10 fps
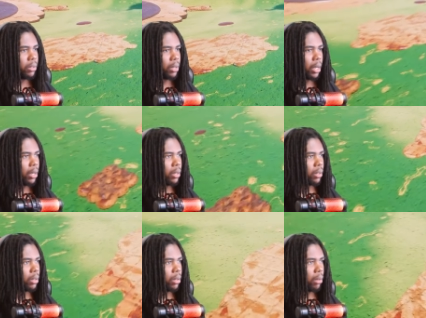Okay.
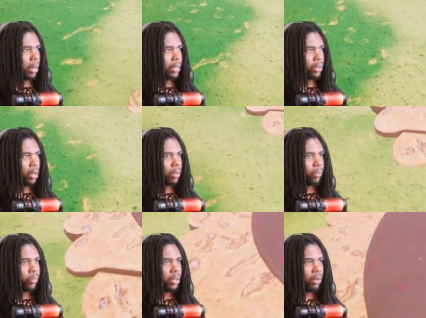All right, y'all.
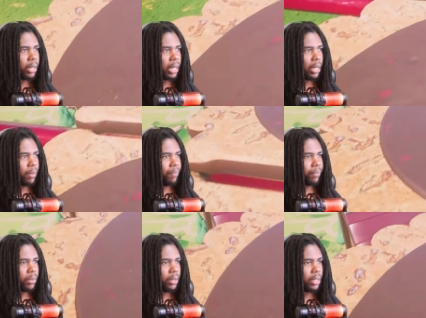We gonna get it.
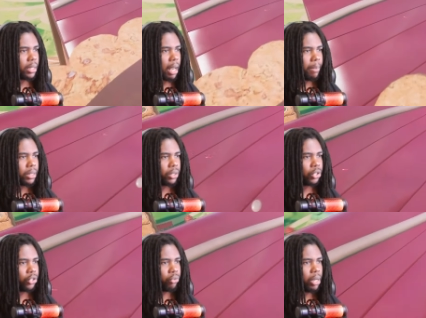This game is a
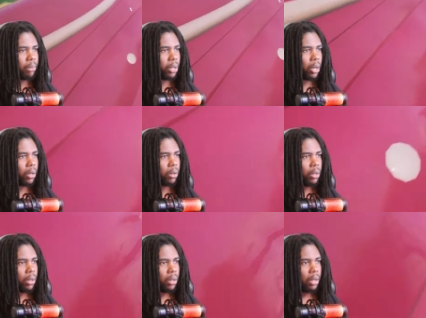trip, y'all.
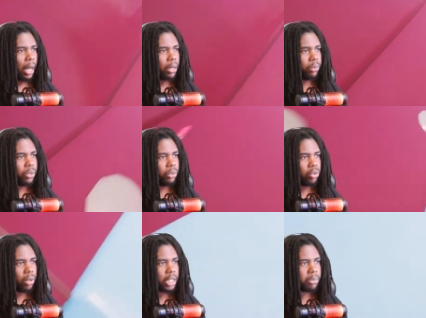I don't do
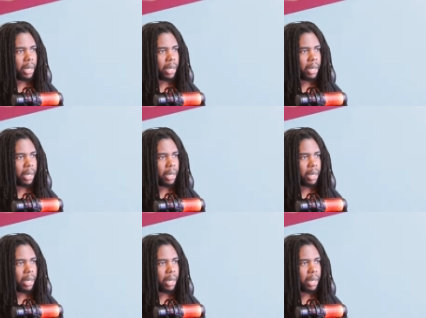drugs,